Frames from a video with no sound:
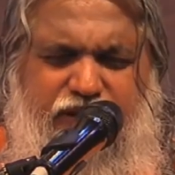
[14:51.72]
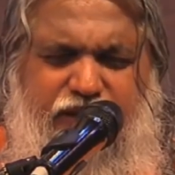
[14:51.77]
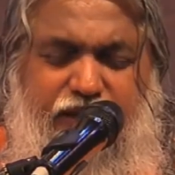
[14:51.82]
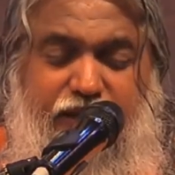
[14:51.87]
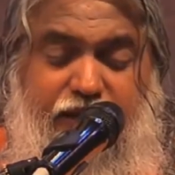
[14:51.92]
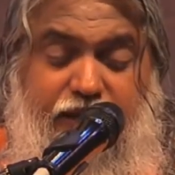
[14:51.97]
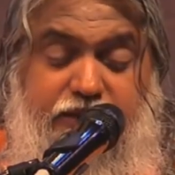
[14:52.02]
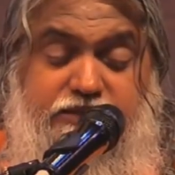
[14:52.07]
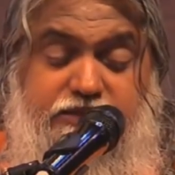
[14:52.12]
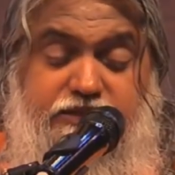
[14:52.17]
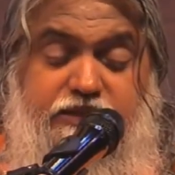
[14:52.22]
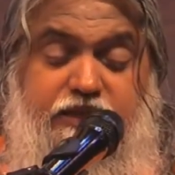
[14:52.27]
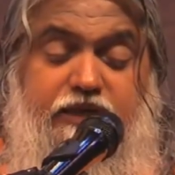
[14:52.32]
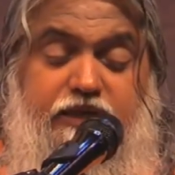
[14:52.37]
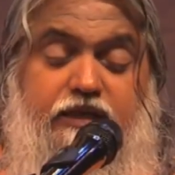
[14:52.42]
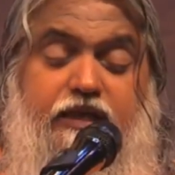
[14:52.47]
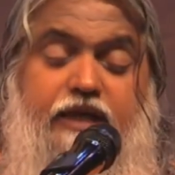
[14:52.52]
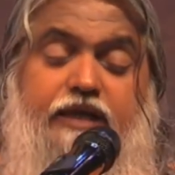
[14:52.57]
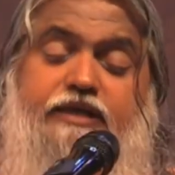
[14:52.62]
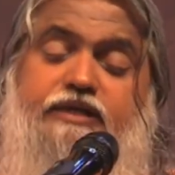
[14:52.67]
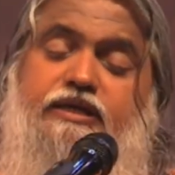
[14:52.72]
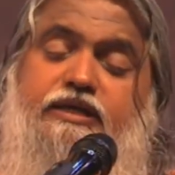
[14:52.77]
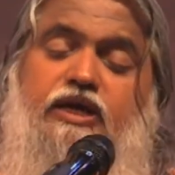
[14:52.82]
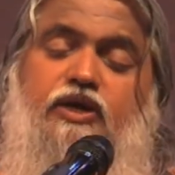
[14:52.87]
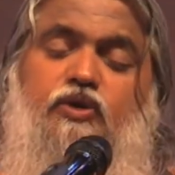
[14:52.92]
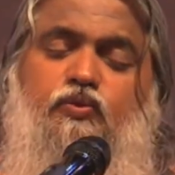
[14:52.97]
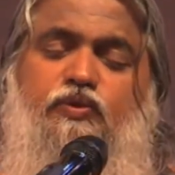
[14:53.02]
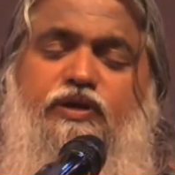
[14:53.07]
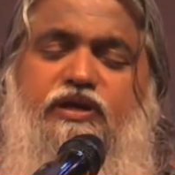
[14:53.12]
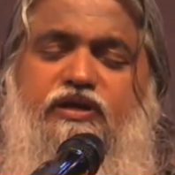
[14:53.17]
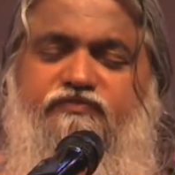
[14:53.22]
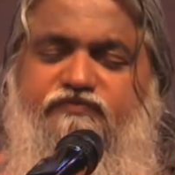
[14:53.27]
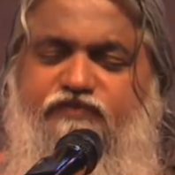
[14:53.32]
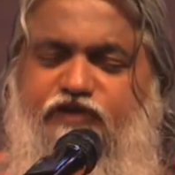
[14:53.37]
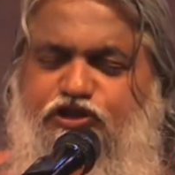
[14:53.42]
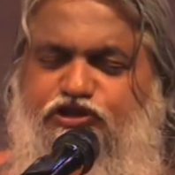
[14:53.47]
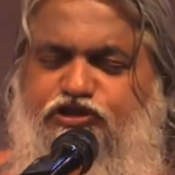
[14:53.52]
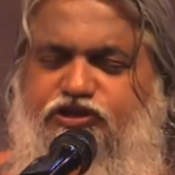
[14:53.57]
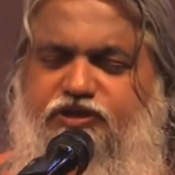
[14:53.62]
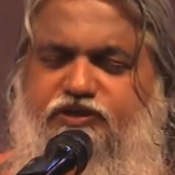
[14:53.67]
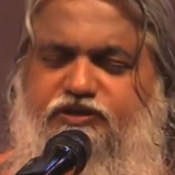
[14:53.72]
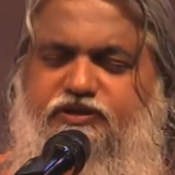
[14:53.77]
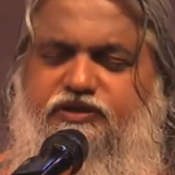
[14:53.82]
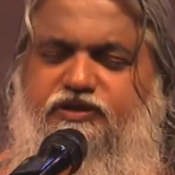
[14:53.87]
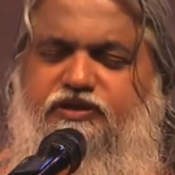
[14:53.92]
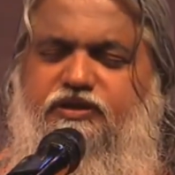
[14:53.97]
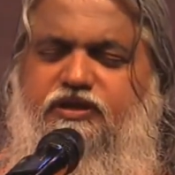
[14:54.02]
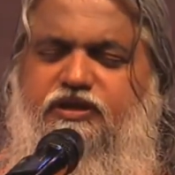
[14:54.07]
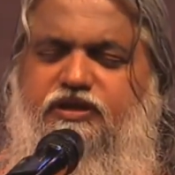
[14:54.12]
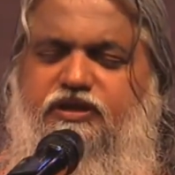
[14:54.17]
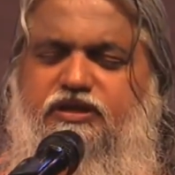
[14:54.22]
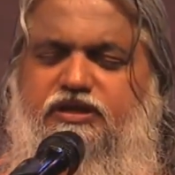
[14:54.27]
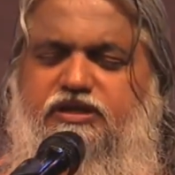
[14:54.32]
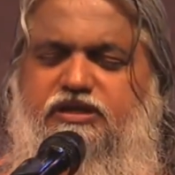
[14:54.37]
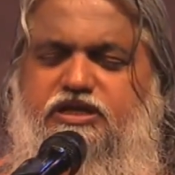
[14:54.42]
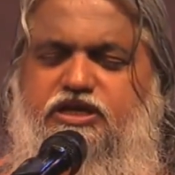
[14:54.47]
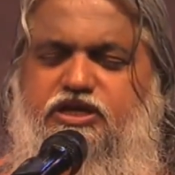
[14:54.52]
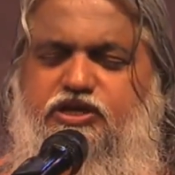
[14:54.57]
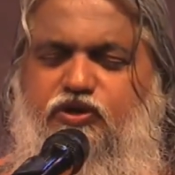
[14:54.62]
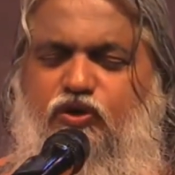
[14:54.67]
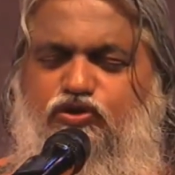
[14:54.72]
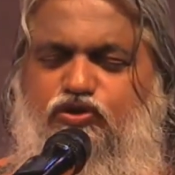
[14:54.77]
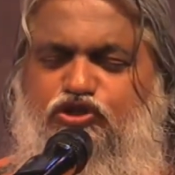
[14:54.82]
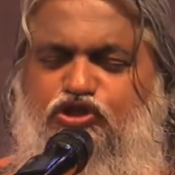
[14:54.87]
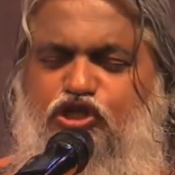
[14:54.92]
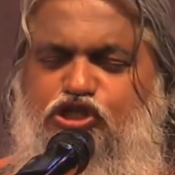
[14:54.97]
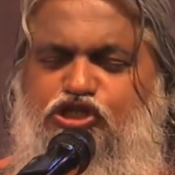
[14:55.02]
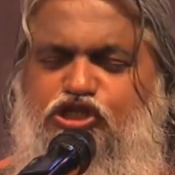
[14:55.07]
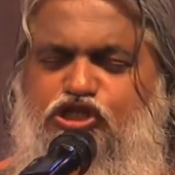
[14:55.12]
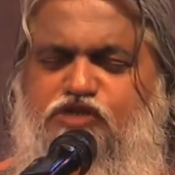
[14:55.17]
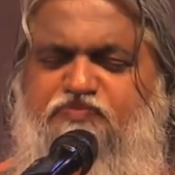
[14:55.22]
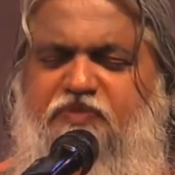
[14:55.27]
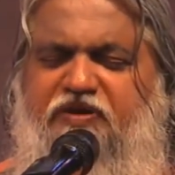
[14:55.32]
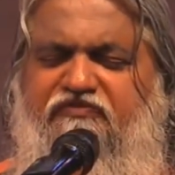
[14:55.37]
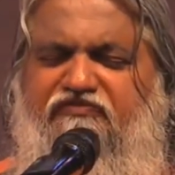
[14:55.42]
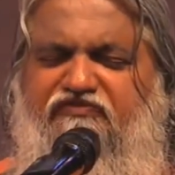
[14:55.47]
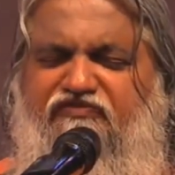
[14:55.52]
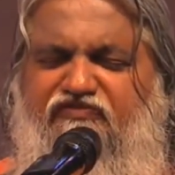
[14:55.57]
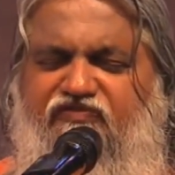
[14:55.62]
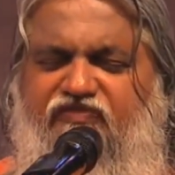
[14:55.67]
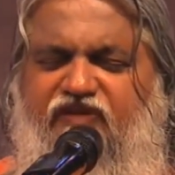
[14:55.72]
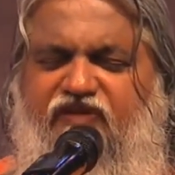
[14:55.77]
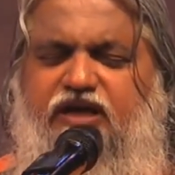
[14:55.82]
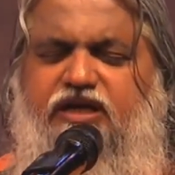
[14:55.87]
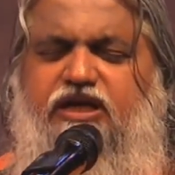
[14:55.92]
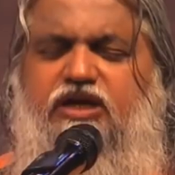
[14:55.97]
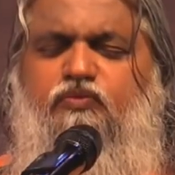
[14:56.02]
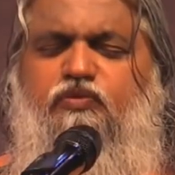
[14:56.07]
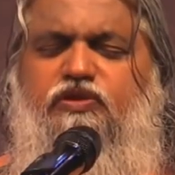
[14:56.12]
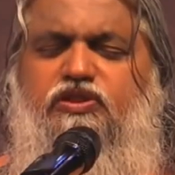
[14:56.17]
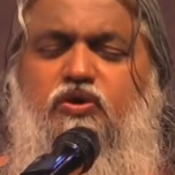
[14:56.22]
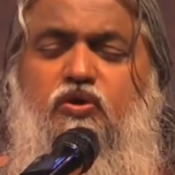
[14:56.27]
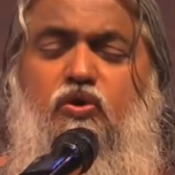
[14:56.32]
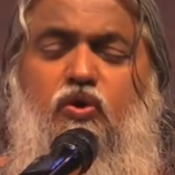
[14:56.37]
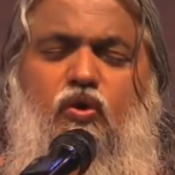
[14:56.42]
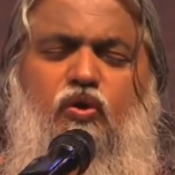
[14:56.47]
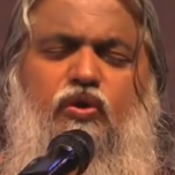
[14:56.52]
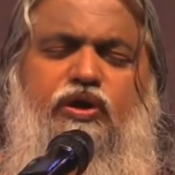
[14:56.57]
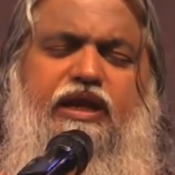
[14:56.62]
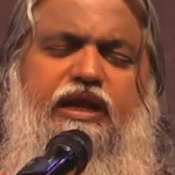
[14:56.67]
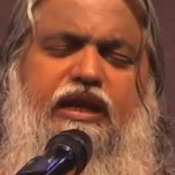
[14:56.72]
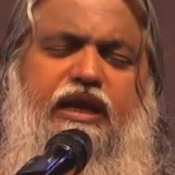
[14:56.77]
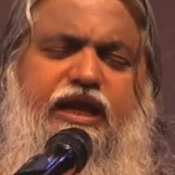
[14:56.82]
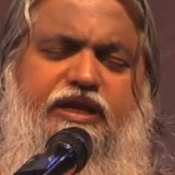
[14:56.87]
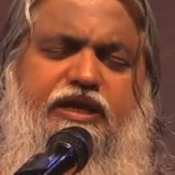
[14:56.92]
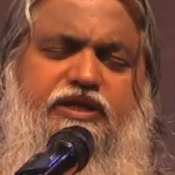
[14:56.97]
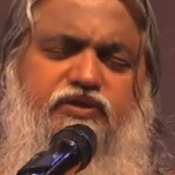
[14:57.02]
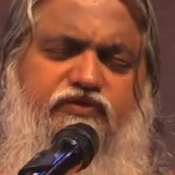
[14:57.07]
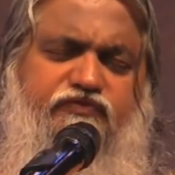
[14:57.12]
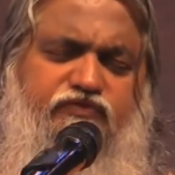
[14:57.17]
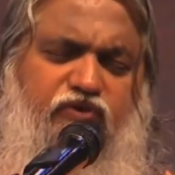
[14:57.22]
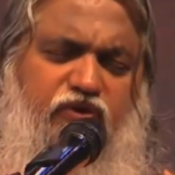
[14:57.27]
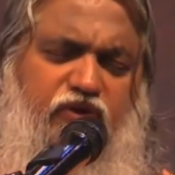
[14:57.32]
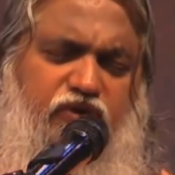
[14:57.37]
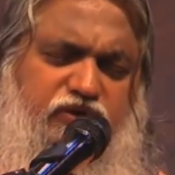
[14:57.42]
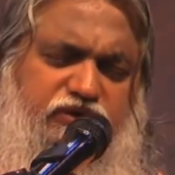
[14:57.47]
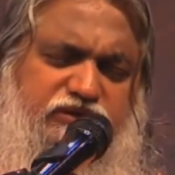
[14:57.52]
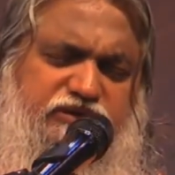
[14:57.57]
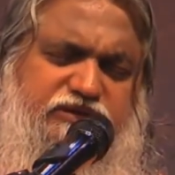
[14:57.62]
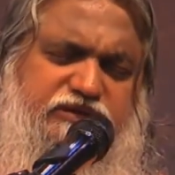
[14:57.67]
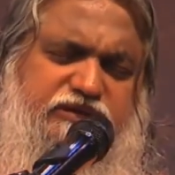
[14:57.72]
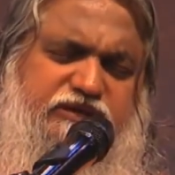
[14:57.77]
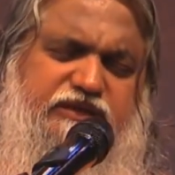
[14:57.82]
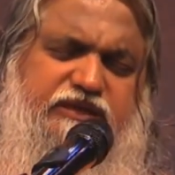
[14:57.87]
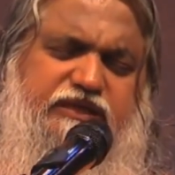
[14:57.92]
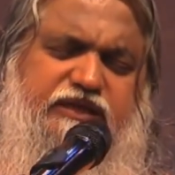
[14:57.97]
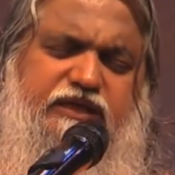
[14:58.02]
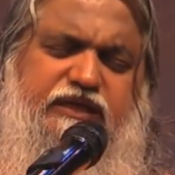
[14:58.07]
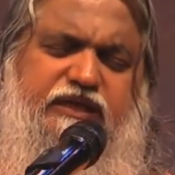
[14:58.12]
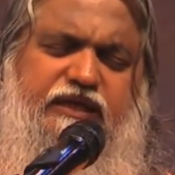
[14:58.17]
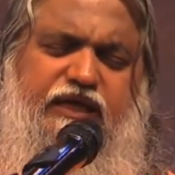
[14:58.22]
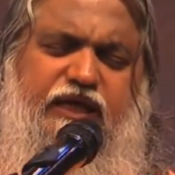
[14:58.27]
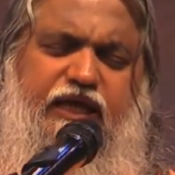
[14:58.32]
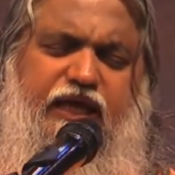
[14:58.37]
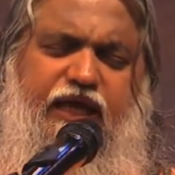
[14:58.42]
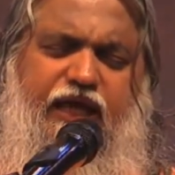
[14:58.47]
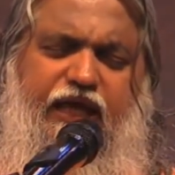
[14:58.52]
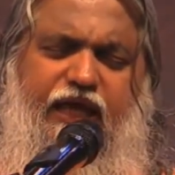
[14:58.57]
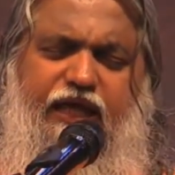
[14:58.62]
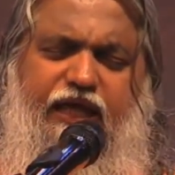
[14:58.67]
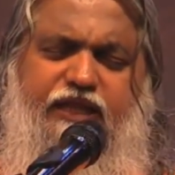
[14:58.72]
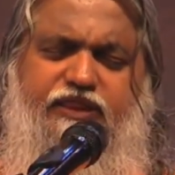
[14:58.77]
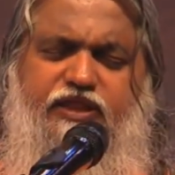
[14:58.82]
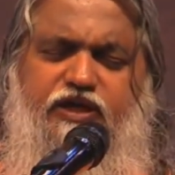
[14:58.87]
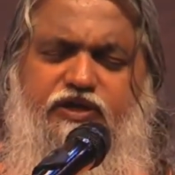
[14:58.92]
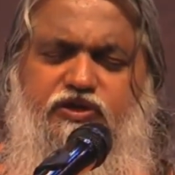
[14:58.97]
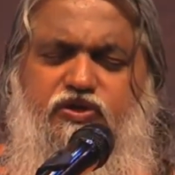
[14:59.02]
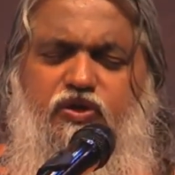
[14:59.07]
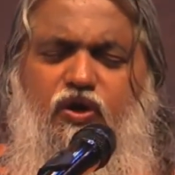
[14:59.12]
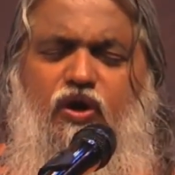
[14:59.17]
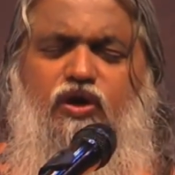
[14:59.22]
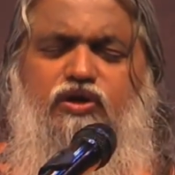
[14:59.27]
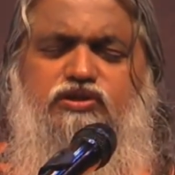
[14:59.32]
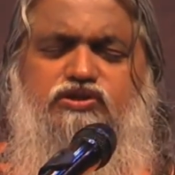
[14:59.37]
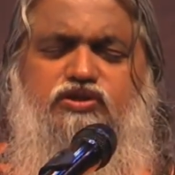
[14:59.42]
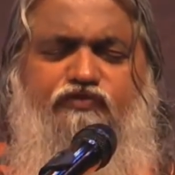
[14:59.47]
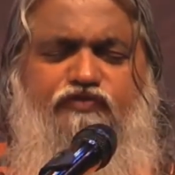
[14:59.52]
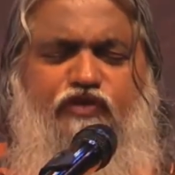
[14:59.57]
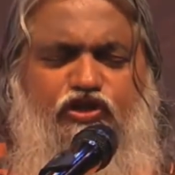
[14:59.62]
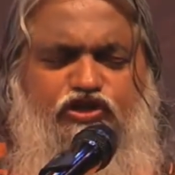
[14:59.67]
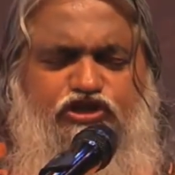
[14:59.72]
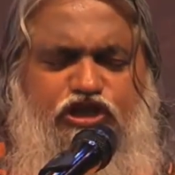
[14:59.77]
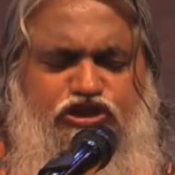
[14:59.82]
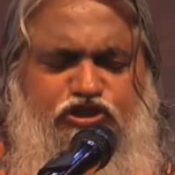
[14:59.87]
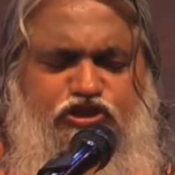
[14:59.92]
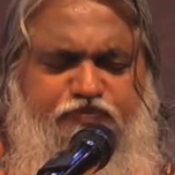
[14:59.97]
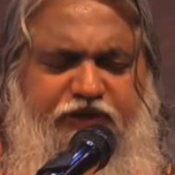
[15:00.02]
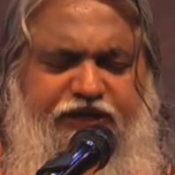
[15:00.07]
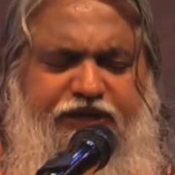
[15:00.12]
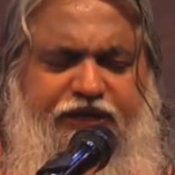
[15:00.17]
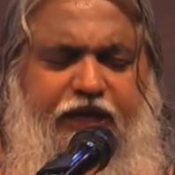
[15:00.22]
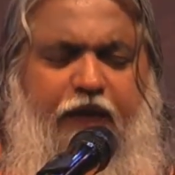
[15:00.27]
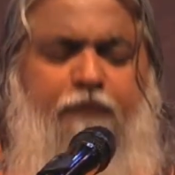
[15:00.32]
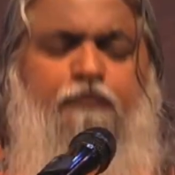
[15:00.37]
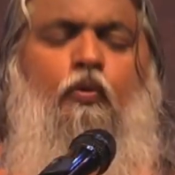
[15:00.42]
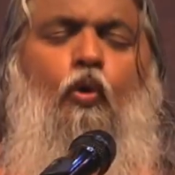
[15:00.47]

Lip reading: And I see right now in a vision, your church has been flooded with glory light of God. and the doors of your church been kept